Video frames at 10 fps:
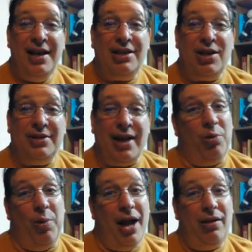So he's
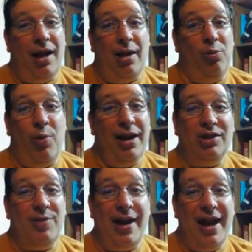like, well, what
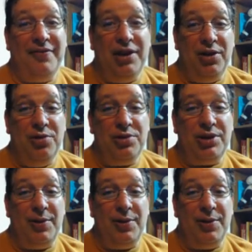else do I have to lose?